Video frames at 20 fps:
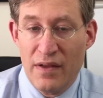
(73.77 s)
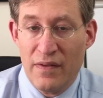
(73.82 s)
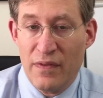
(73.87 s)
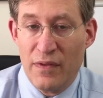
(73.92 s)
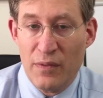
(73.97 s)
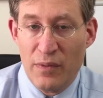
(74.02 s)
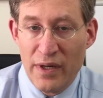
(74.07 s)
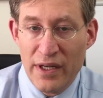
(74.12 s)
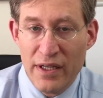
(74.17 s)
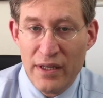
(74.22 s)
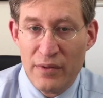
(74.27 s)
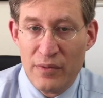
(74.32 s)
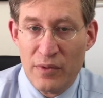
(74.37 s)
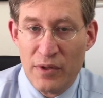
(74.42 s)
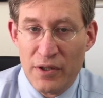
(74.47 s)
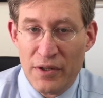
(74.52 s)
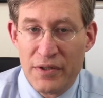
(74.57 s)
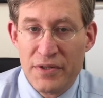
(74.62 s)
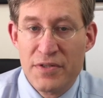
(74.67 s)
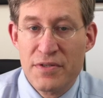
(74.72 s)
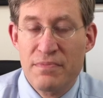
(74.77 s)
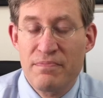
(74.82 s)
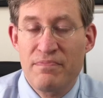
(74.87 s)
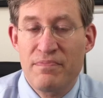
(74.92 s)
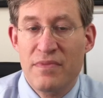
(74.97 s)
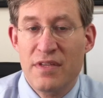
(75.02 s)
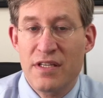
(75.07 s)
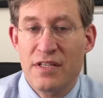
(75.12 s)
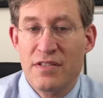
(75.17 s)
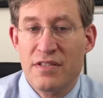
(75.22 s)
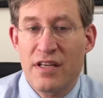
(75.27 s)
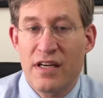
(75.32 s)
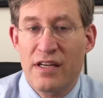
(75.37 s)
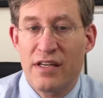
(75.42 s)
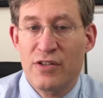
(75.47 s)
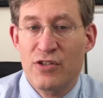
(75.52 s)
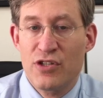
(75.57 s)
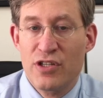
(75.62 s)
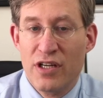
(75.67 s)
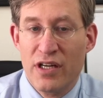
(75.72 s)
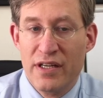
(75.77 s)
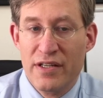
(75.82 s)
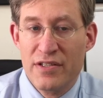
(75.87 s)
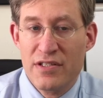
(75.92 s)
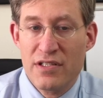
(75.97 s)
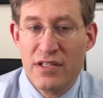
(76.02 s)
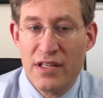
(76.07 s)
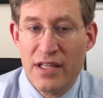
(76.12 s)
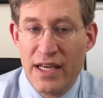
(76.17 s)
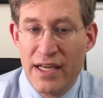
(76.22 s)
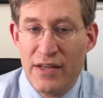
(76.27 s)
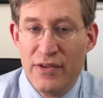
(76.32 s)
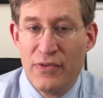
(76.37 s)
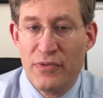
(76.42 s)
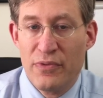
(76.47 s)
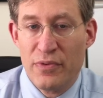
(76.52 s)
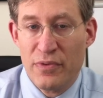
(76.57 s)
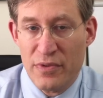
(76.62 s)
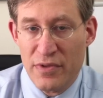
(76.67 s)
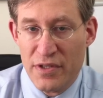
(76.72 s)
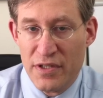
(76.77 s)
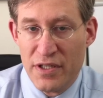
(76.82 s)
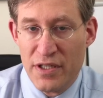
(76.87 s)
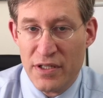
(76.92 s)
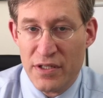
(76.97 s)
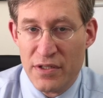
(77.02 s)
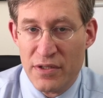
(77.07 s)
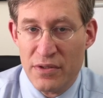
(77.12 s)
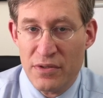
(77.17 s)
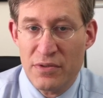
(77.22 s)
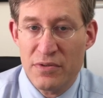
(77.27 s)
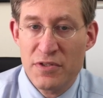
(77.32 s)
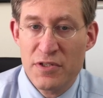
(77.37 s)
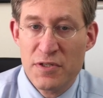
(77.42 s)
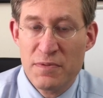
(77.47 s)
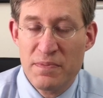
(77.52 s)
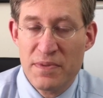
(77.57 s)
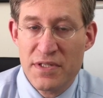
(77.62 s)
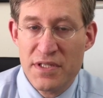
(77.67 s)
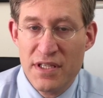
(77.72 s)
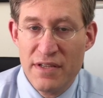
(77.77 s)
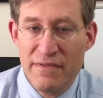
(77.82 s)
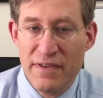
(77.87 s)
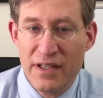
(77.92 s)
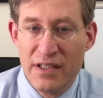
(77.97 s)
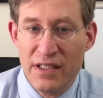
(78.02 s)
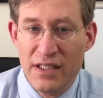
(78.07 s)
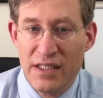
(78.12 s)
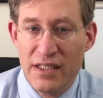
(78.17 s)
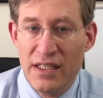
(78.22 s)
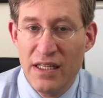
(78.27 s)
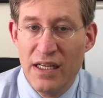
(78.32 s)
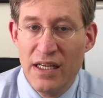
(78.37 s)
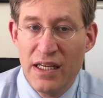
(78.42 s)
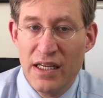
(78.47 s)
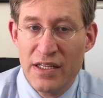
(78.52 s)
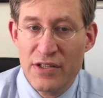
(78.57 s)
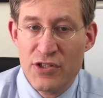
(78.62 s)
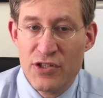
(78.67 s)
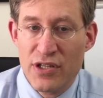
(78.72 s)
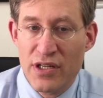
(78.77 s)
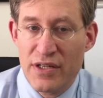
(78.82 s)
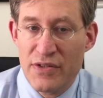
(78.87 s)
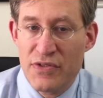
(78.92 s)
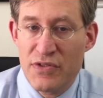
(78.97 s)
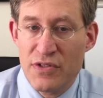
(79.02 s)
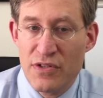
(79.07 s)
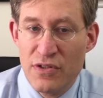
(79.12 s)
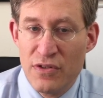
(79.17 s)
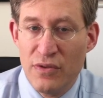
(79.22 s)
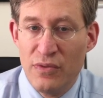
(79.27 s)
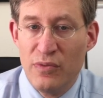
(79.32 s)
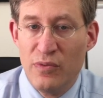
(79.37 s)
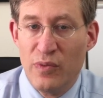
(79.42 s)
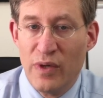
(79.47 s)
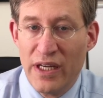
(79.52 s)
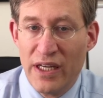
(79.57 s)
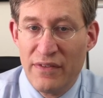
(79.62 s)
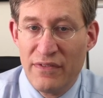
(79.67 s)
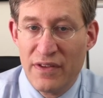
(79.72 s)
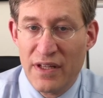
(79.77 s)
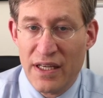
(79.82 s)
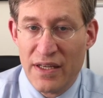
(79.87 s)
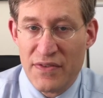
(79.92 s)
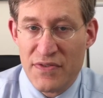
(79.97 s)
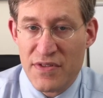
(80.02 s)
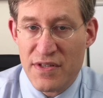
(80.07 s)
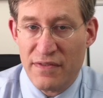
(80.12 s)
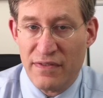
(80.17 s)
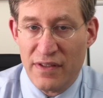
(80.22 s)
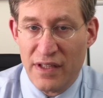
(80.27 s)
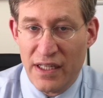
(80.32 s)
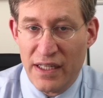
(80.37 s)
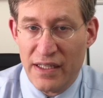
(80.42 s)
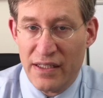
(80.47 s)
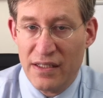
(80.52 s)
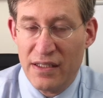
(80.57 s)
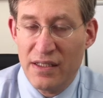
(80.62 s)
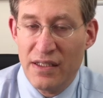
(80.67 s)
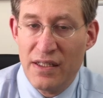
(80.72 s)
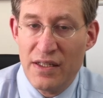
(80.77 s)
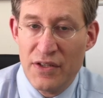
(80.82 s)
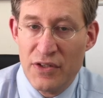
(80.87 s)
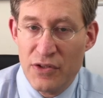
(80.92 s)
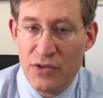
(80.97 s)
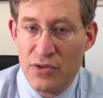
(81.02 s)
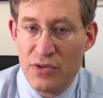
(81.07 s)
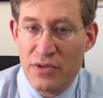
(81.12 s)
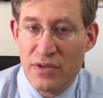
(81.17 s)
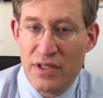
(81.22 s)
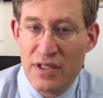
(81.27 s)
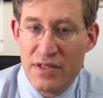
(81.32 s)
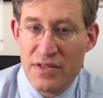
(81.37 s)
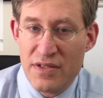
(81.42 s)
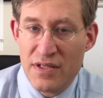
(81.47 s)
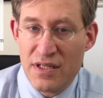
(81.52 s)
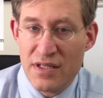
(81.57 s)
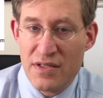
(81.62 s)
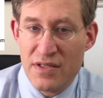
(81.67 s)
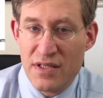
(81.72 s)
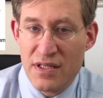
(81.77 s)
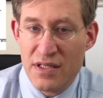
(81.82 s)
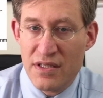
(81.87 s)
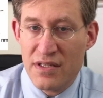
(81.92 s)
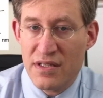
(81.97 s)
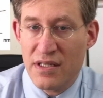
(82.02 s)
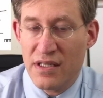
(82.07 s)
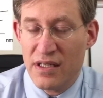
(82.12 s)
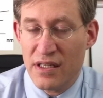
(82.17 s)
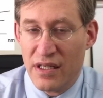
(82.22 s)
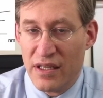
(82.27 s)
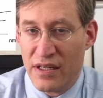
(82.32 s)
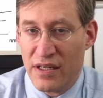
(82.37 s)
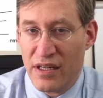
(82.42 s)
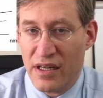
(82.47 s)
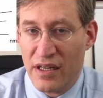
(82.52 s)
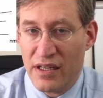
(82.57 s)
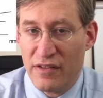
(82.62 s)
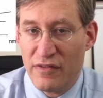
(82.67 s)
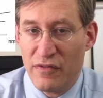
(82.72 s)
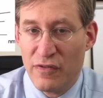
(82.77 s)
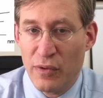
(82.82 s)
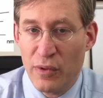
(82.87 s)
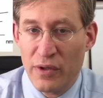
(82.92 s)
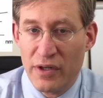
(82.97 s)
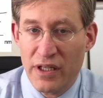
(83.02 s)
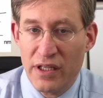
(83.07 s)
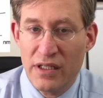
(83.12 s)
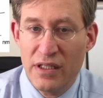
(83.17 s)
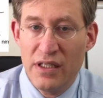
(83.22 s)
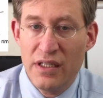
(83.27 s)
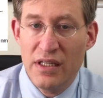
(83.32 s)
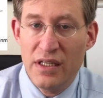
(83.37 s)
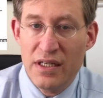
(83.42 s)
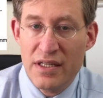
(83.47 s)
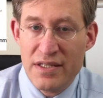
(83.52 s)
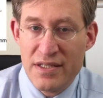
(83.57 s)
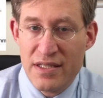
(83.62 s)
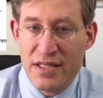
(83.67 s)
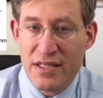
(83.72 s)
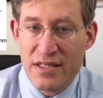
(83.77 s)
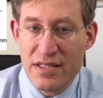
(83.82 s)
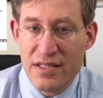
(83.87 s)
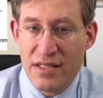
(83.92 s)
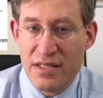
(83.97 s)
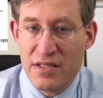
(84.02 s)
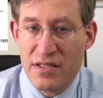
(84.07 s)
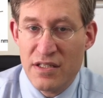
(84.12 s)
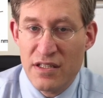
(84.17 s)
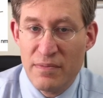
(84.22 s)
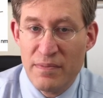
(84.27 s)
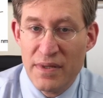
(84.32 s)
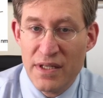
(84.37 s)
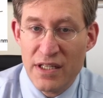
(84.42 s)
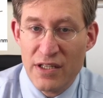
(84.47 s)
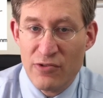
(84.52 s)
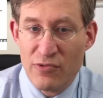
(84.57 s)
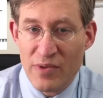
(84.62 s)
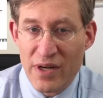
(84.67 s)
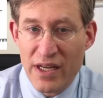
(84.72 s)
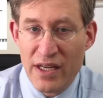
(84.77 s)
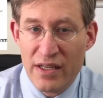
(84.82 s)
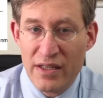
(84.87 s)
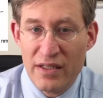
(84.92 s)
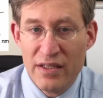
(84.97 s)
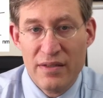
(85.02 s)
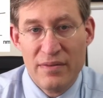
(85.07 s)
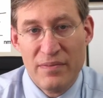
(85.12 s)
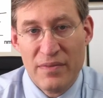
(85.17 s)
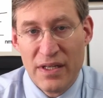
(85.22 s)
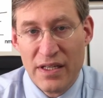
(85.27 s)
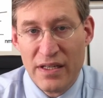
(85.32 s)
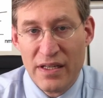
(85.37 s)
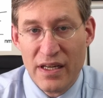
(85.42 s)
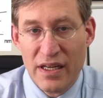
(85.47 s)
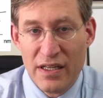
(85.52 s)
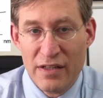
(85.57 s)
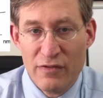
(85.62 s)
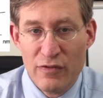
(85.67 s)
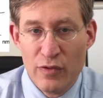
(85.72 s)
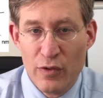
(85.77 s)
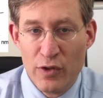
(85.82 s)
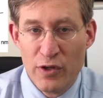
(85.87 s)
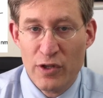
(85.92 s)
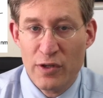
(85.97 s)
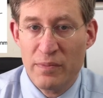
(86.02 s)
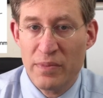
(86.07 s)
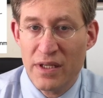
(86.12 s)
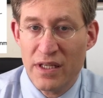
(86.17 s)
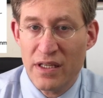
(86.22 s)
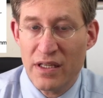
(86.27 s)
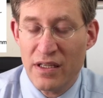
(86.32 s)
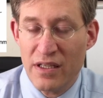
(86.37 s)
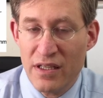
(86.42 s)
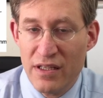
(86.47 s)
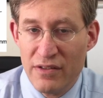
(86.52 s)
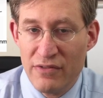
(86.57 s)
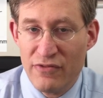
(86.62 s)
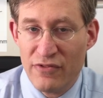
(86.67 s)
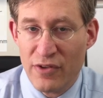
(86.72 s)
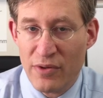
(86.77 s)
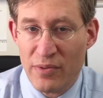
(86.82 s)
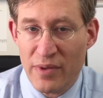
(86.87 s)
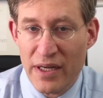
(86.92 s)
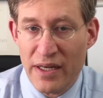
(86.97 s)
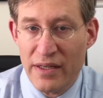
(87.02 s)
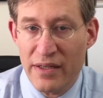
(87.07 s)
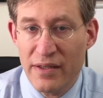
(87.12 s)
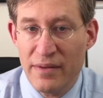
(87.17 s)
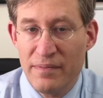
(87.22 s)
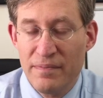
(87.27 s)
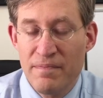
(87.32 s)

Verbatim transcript: The way it works is that it shines light through the tissue. Specifically, it shines two wavelengths of light, usually 660 and 940, 660 being red and 940 being infrared.